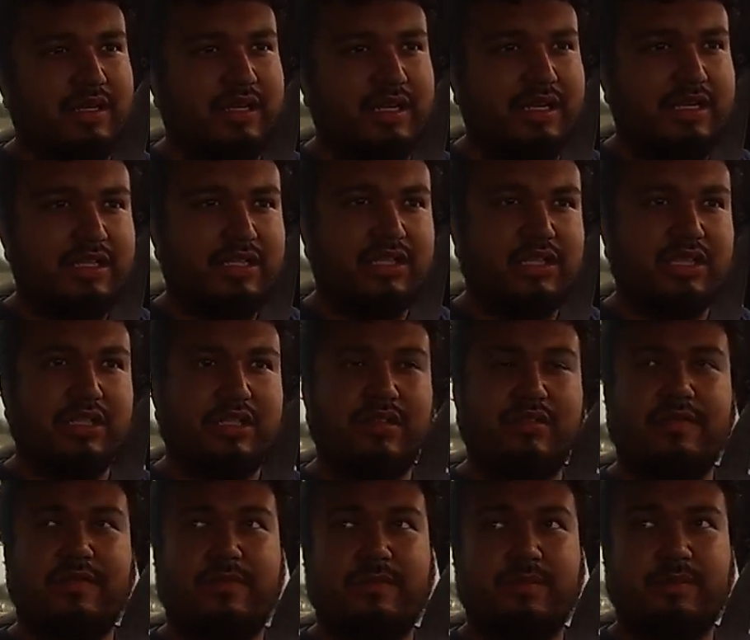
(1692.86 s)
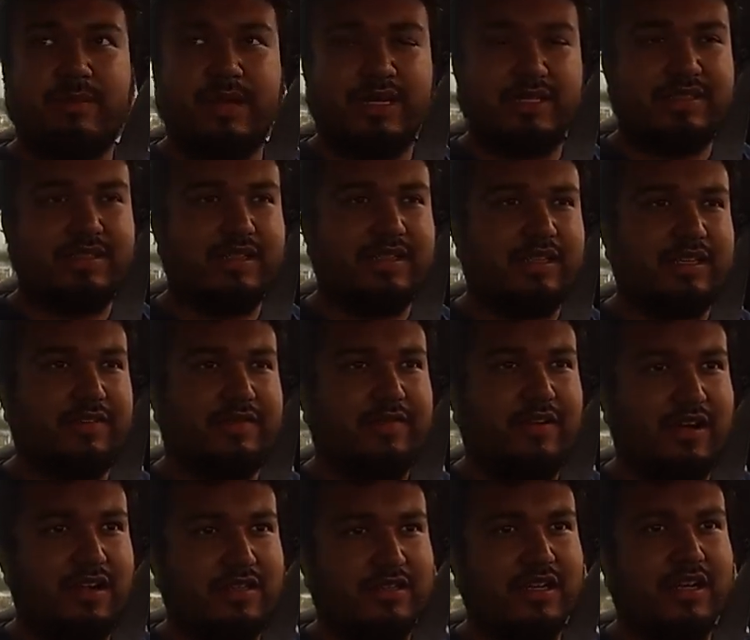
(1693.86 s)
engine basically
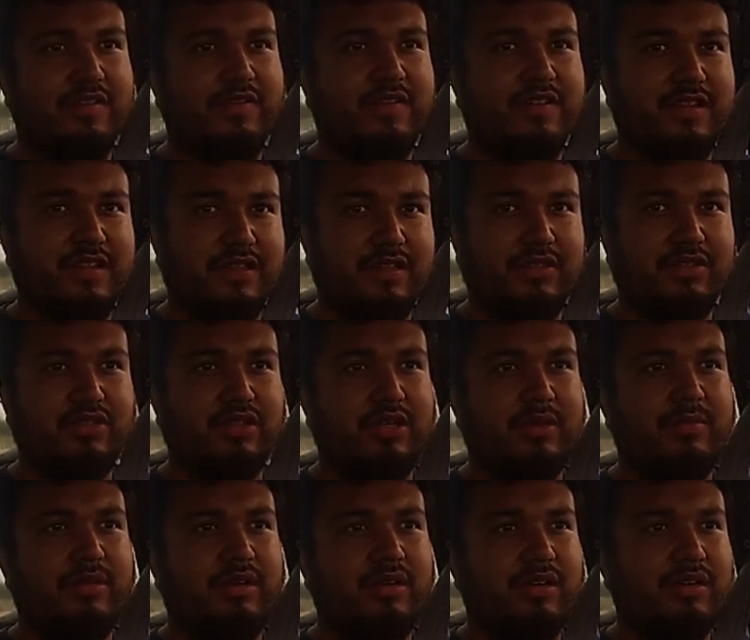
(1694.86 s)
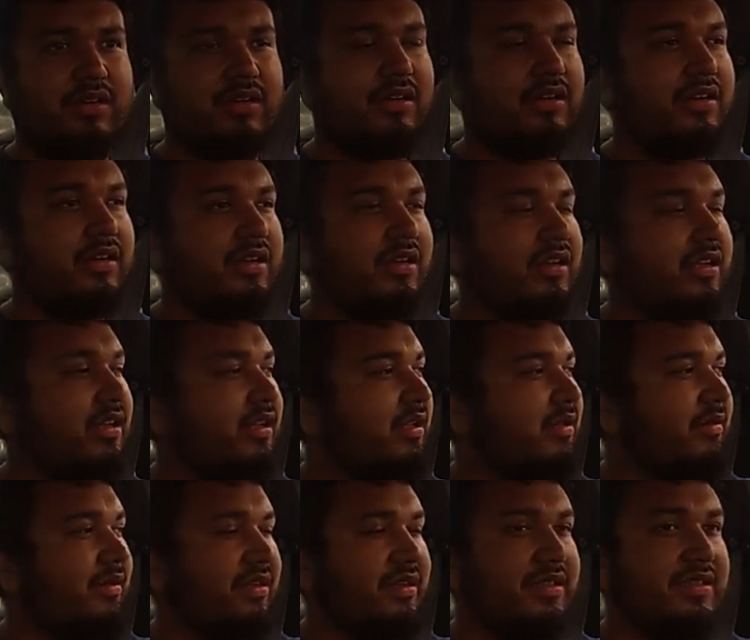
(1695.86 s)
falls off of the trimmer
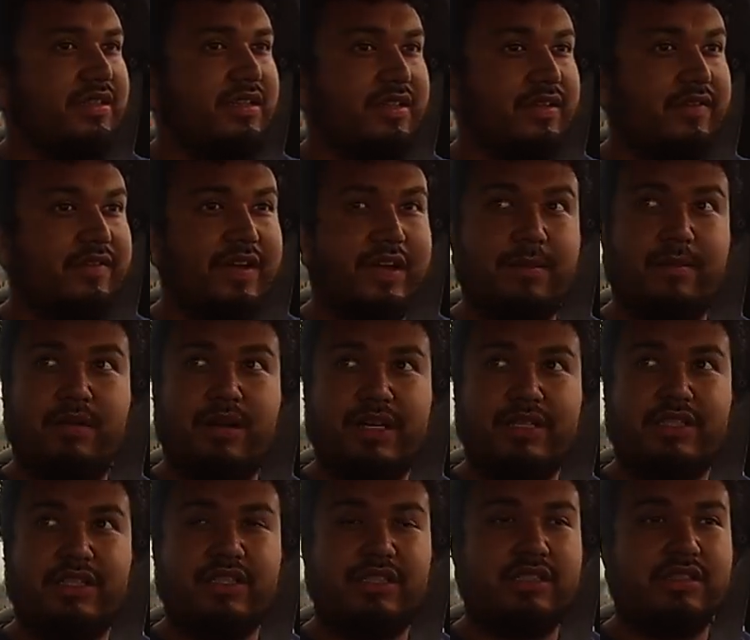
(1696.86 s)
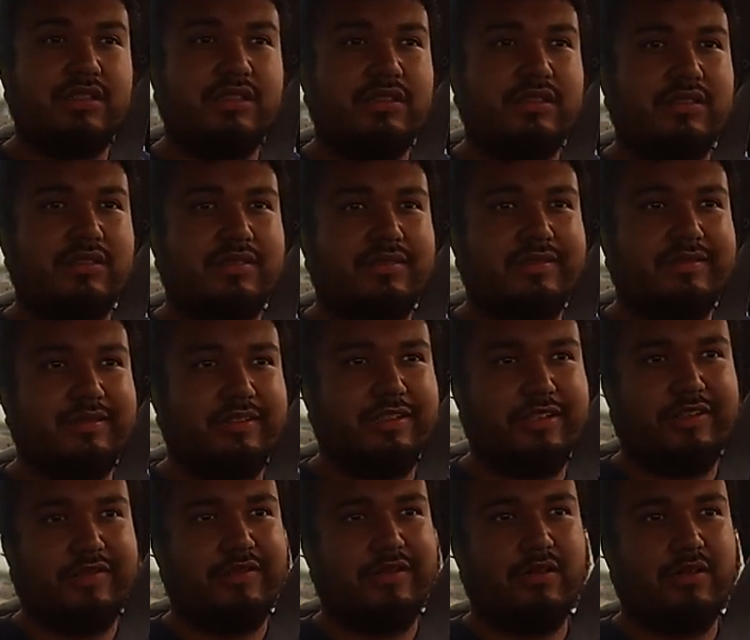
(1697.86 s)
because of the vibration, you
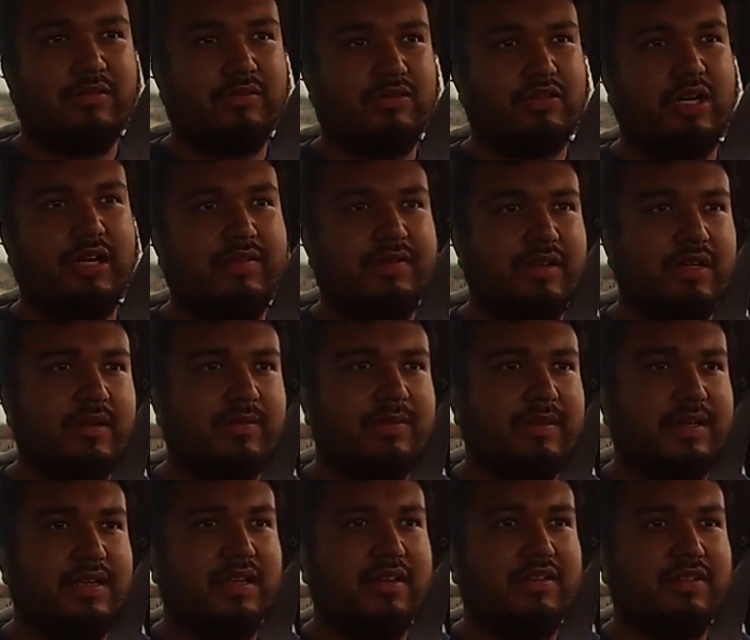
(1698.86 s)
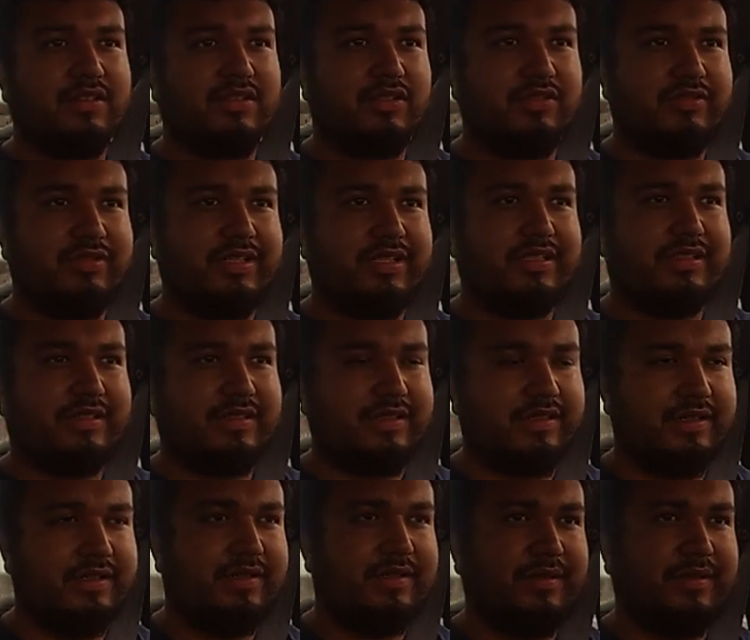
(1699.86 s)
know, driving up and down the street. So